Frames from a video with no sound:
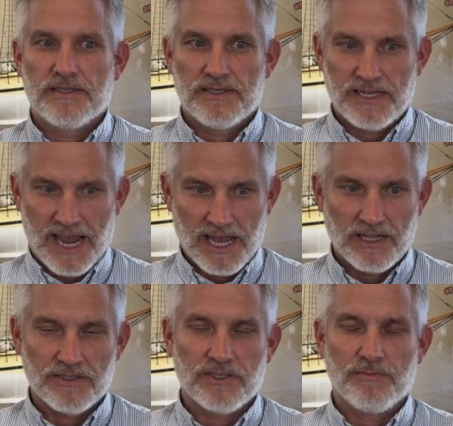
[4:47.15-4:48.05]

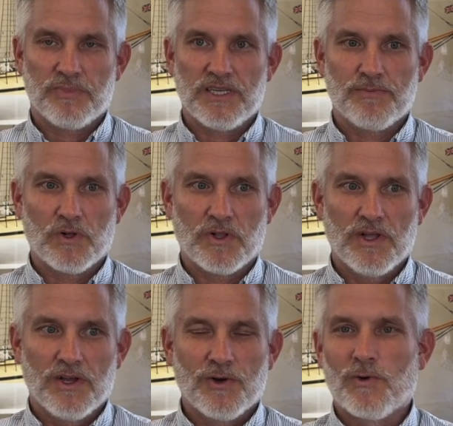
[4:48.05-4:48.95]
talented people
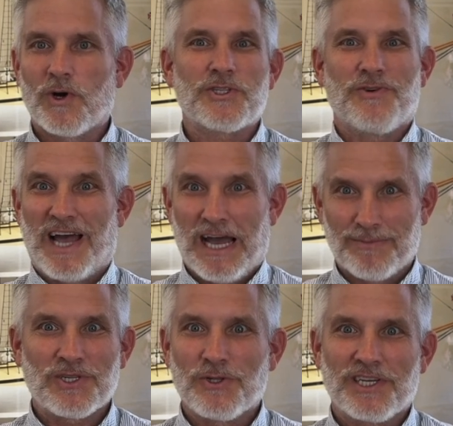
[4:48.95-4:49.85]
who are also
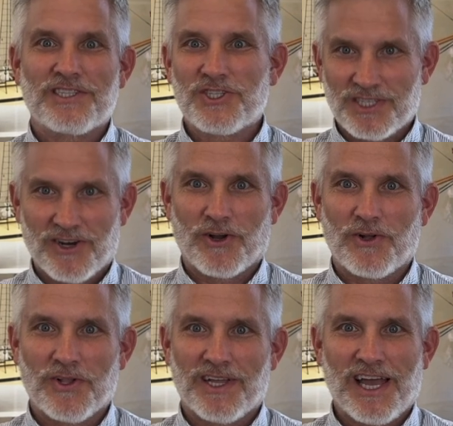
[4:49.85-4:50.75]
absolutely
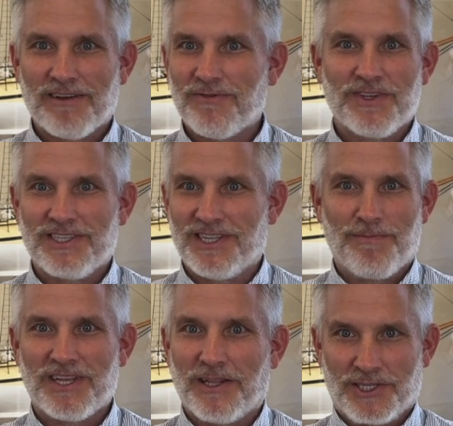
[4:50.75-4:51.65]
hysterical. Half of it is them
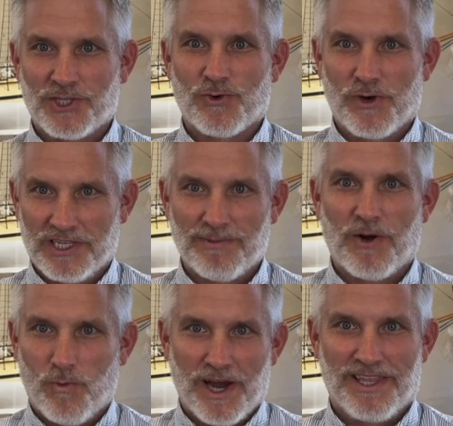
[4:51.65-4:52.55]
telling stories about
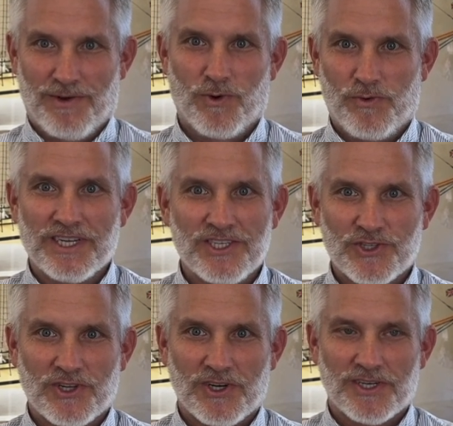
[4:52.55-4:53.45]
why they wrote each
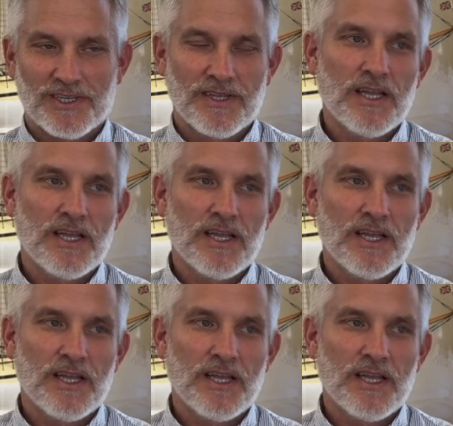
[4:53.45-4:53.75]
song.